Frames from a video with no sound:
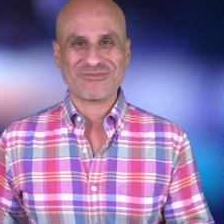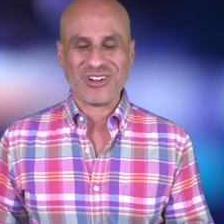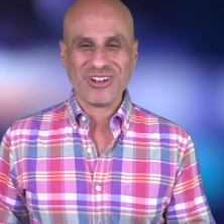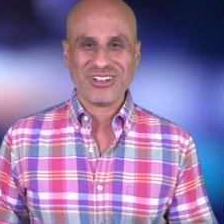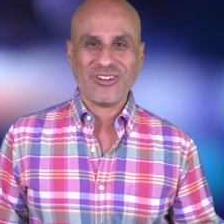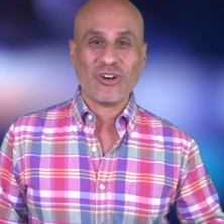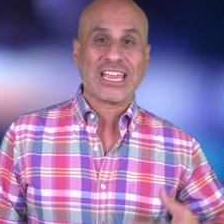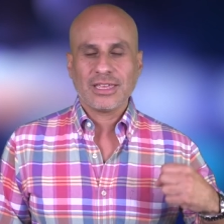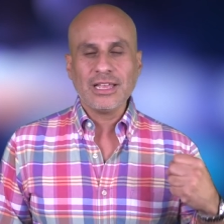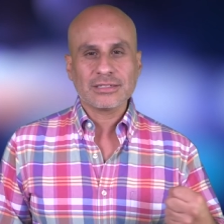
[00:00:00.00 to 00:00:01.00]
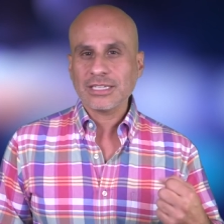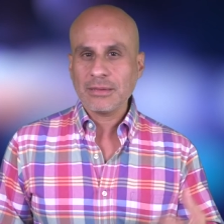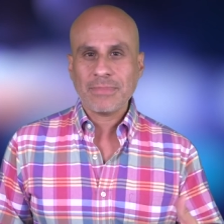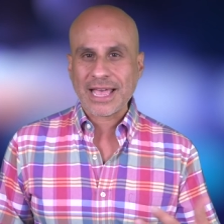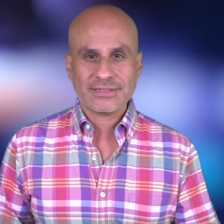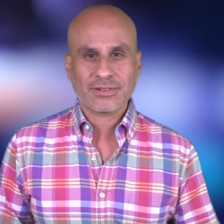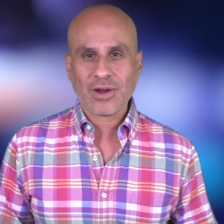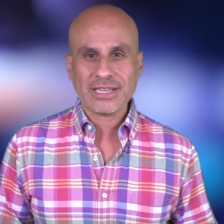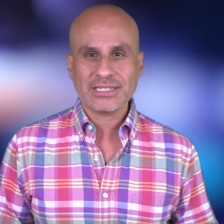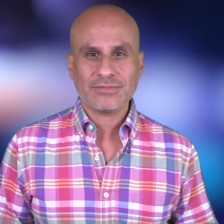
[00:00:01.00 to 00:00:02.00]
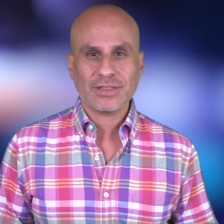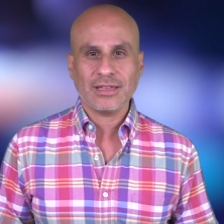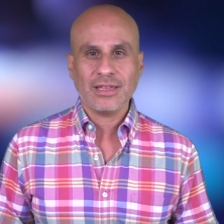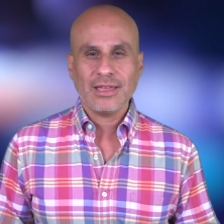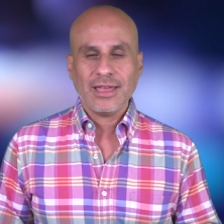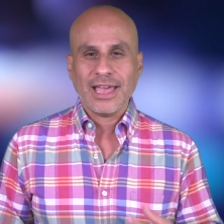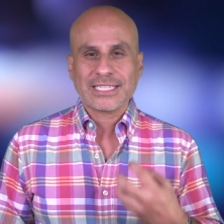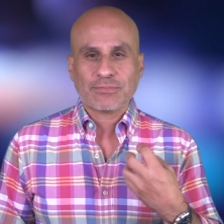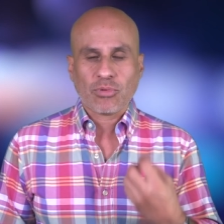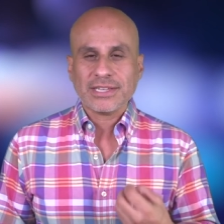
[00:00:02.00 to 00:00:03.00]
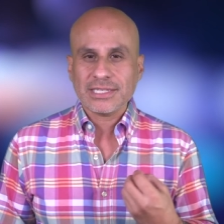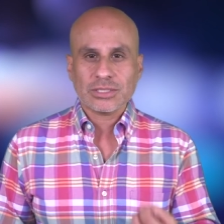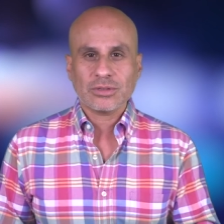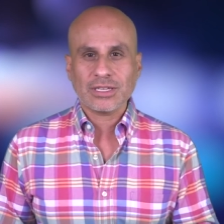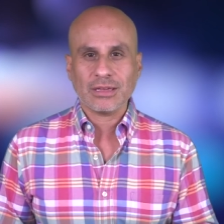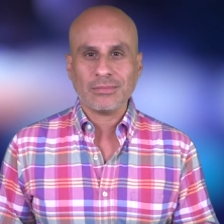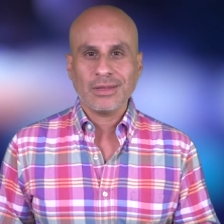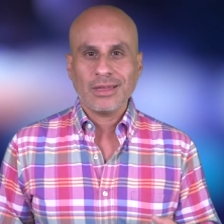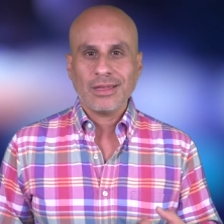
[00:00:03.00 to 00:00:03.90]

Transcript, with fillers: wrong or guilting him passive aggressively, expressing to him,